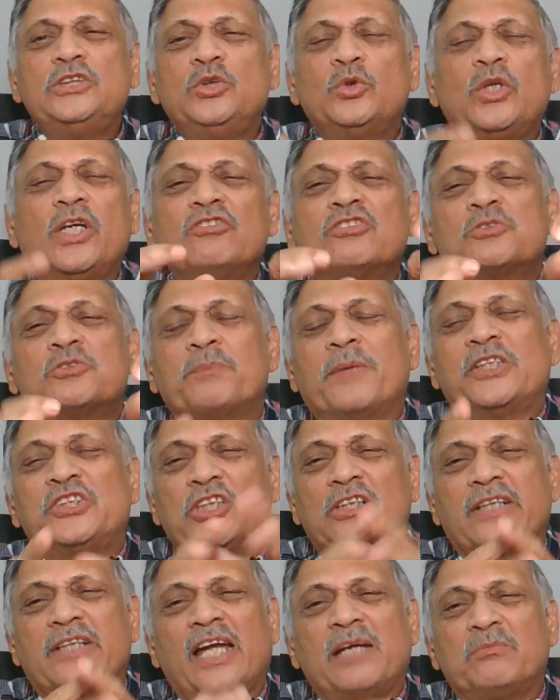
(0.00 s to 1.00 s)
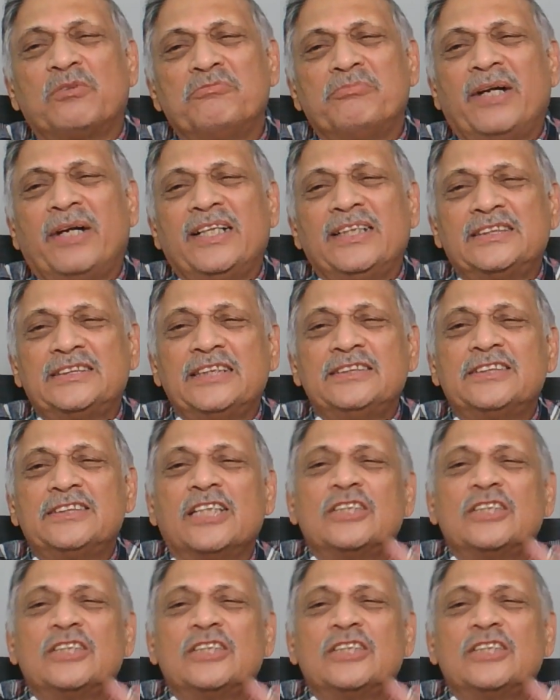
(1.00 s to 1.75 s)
you give special type of medicines